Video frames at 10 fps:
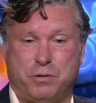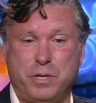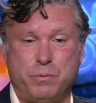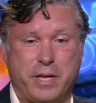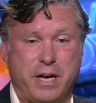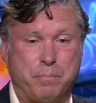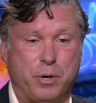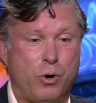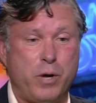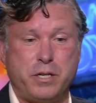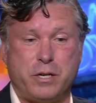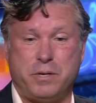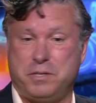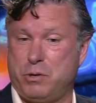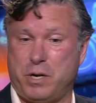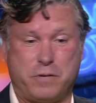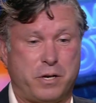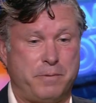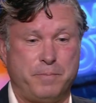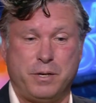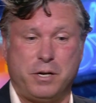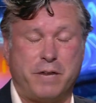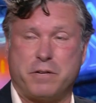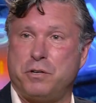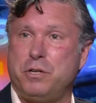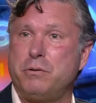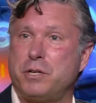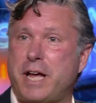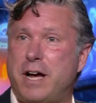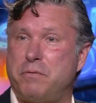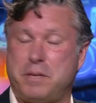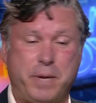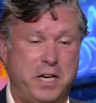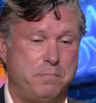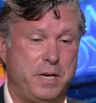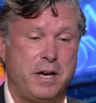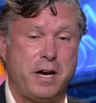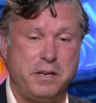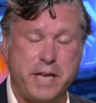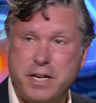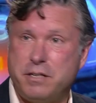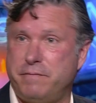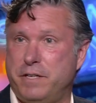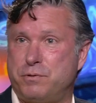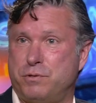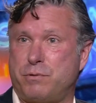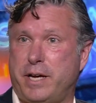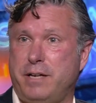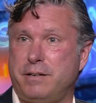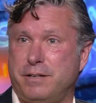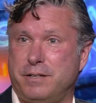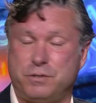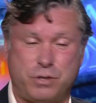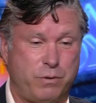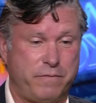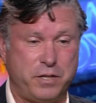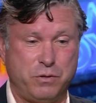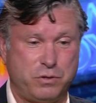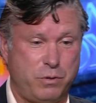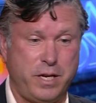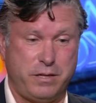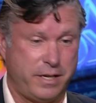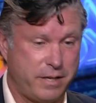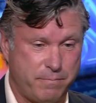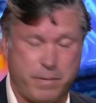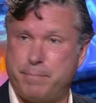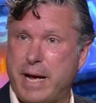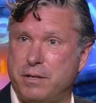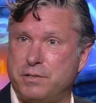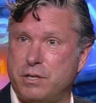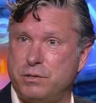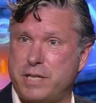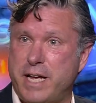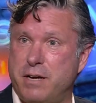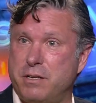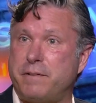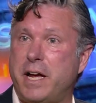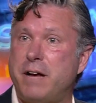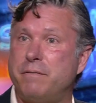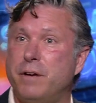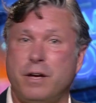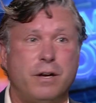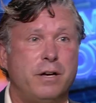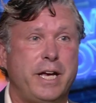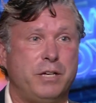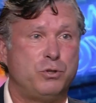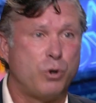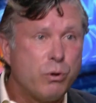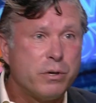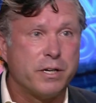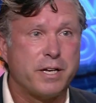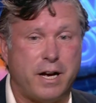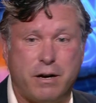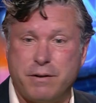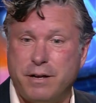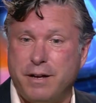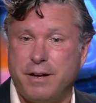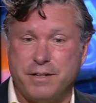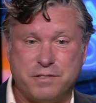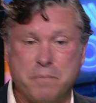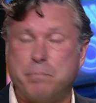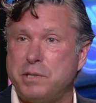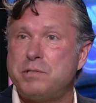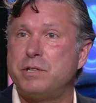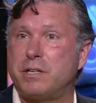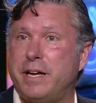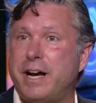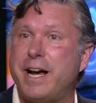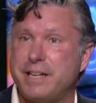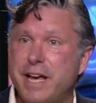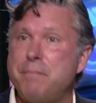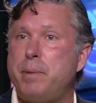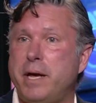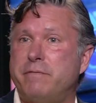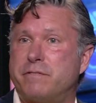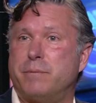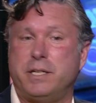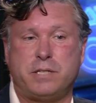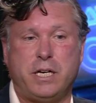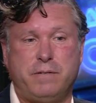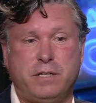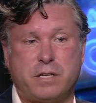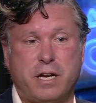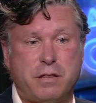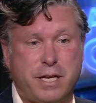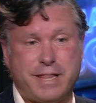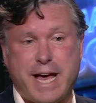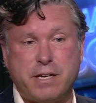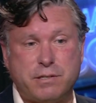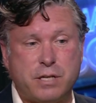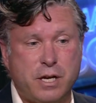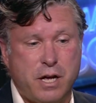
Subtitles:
agree with that, but all I know is, I've got a euro account that pays me a negative interest rate. So if I don't do anything, my balance goes down. If I have a dollar account, simplistically, I get paid for my savings, and I think that is